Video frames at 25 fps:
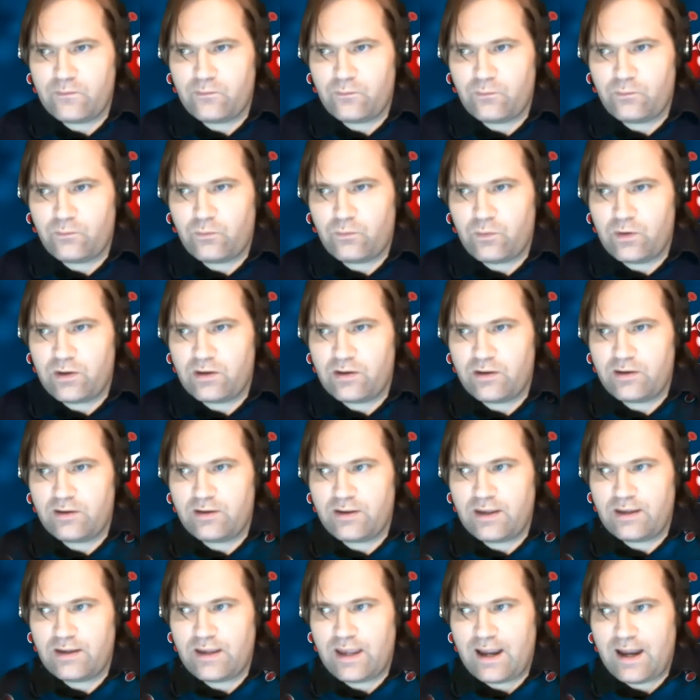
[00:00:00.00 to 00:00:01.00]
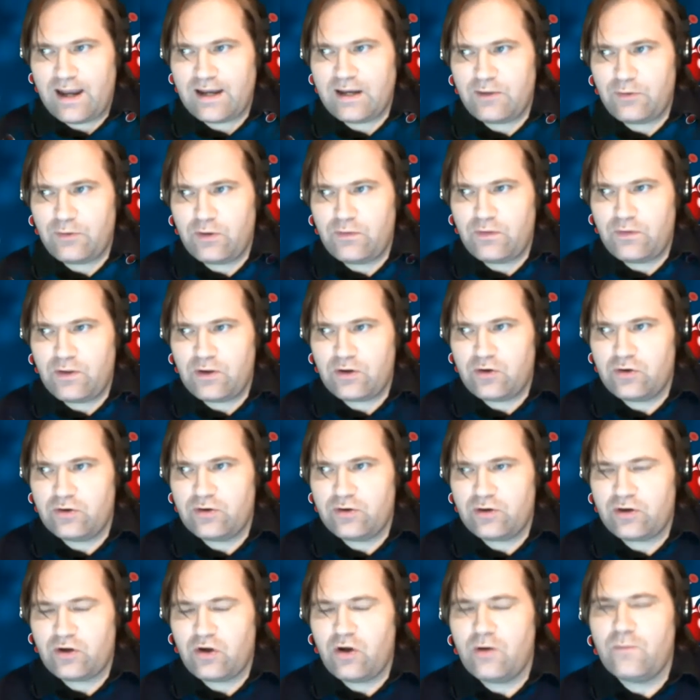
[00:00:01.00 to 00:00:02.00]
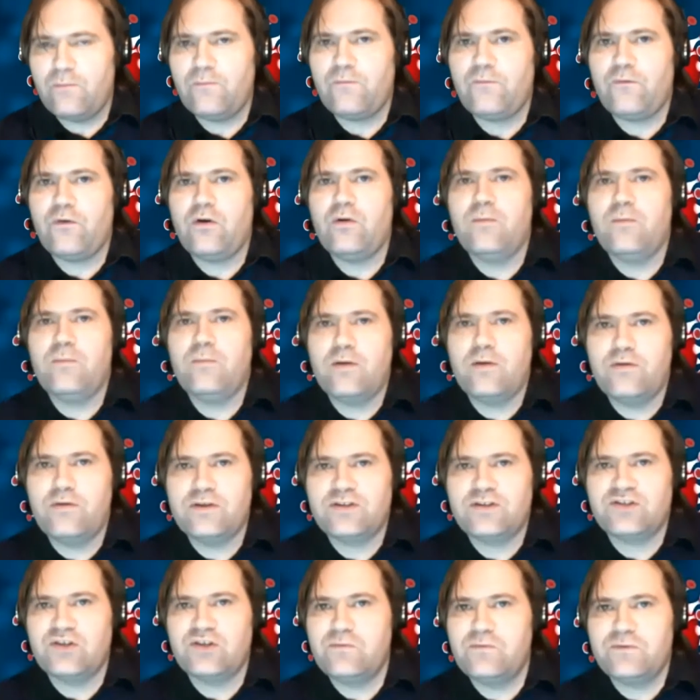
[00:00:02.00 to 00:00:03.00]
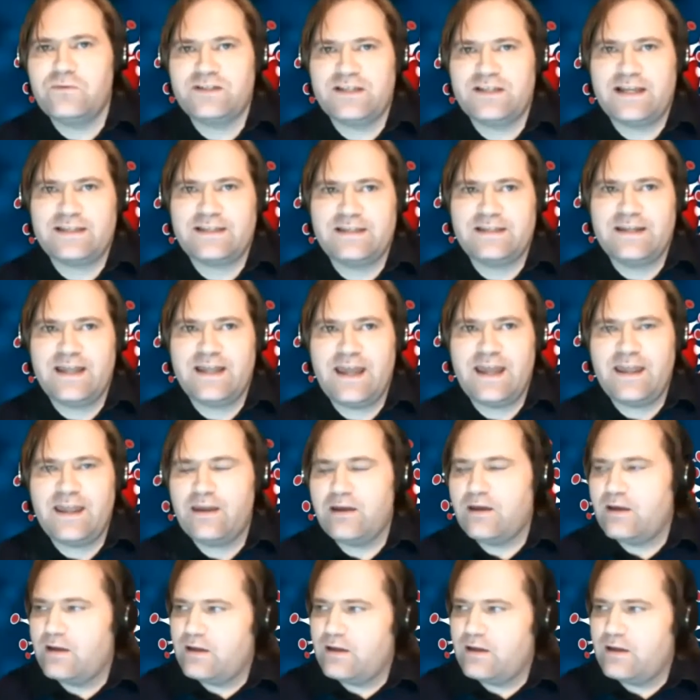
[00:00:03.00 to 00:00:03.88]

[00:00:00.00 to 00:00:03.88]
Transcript: Were anything that could come from the Super Saturday,